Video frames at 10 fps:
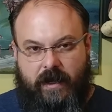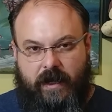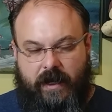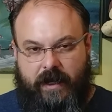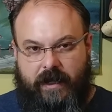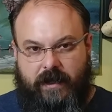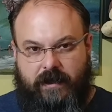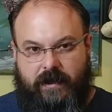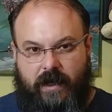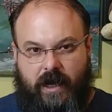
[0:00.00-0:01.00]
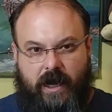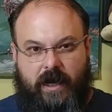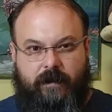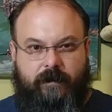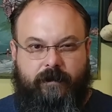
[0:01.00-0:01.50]
is
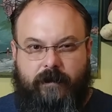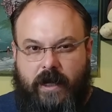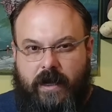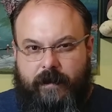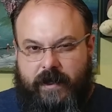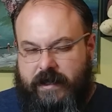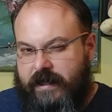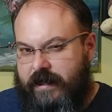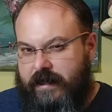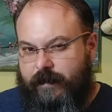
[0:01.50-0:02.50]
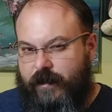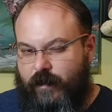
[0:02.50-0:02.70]
because